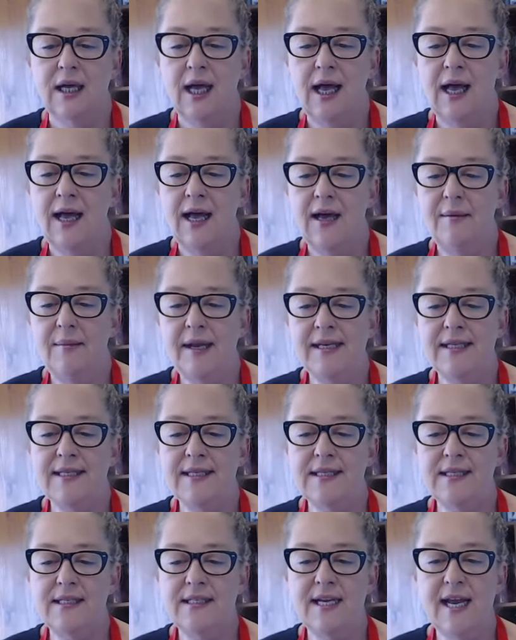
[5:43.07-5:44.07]

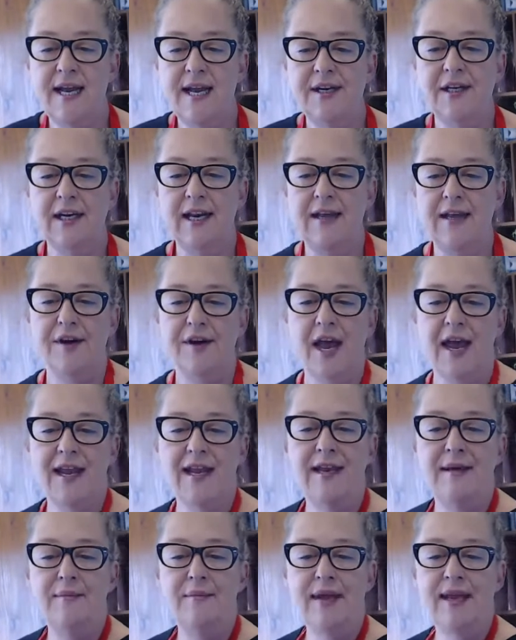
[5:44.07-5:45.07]
It's 10:11
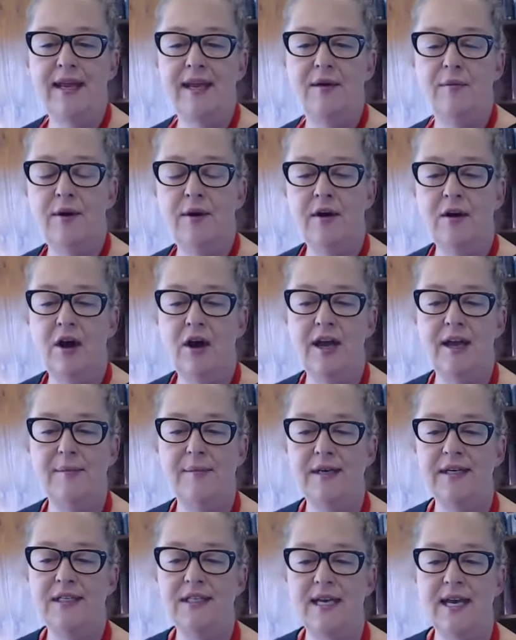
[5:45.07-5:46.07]
a.m. here where I am
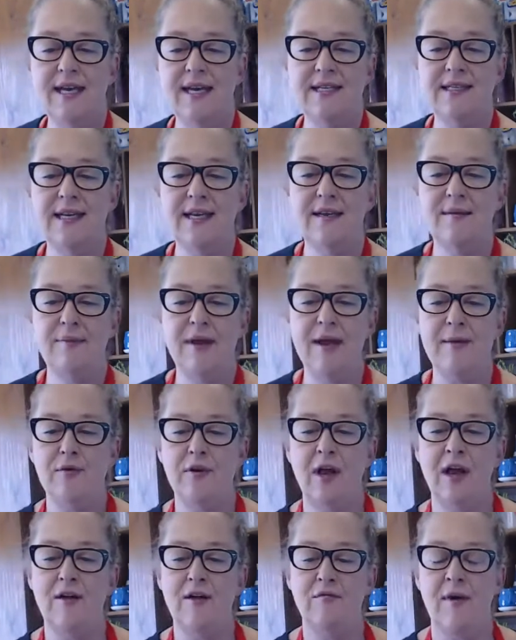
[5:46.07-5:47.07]
in Tassie. People
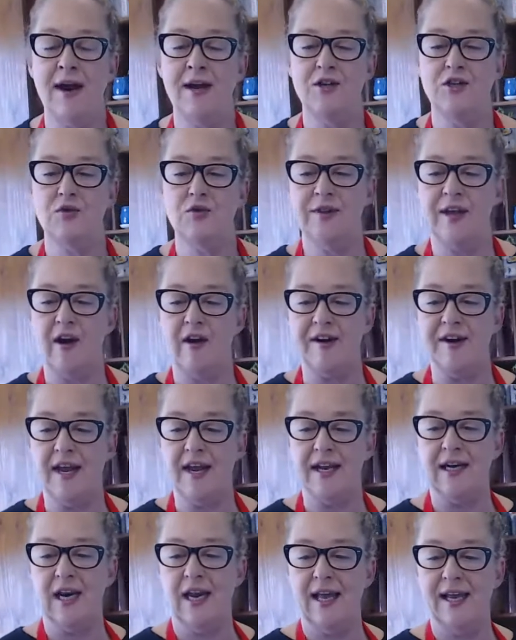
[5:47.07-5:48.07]
like Rachel there in
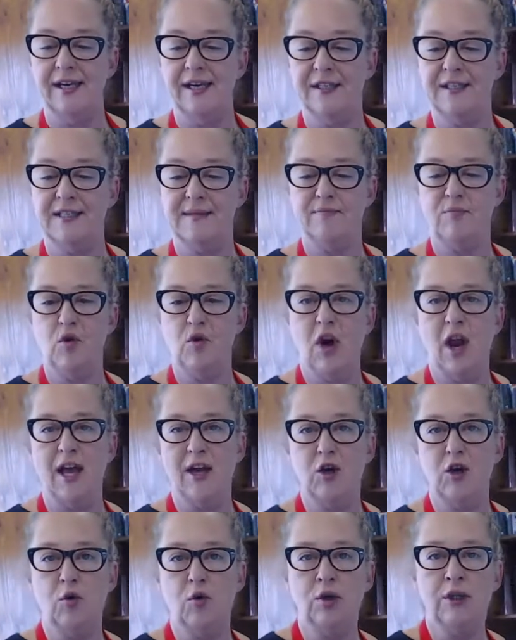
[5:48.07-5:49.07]
Adelaide, it's more
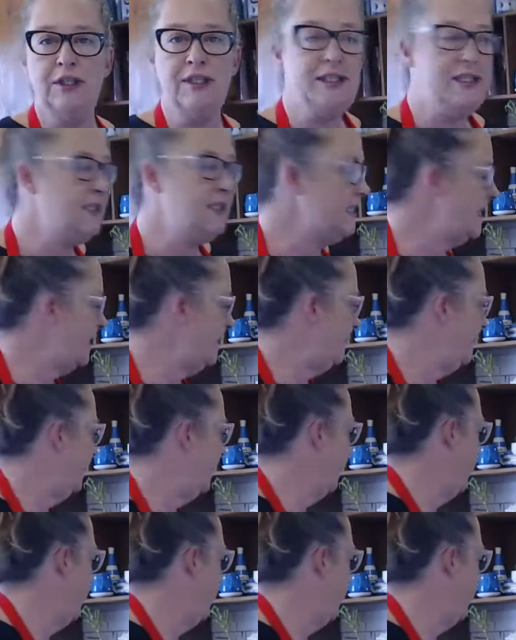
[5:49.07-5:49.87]
like 9:45 for